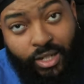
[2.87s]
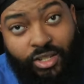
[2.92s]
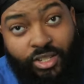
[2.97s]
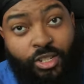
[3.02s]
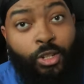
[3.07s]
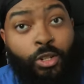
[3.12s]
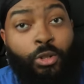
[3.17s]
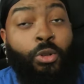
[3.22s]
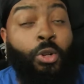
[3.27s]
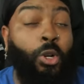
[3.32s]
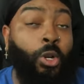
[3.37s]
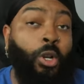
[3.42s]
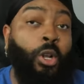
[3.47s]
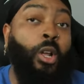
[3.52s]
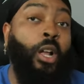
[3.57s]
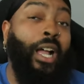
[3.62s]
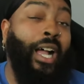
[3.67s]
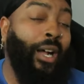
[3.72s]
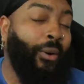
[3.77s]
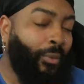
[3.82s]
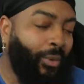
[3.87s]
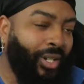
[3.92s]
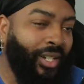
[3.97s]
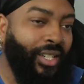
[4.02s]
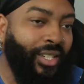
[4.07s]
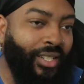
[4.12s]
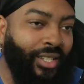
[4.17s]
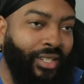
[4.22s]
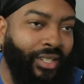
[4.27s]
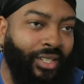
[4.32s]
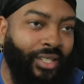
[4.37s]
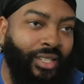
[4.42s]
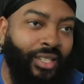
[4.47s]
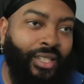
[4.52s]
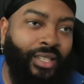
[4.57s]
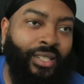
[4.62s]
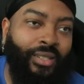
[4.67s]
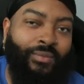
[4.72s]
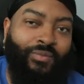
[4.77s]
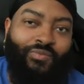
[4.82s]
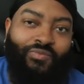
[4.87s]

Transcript: So I wanted to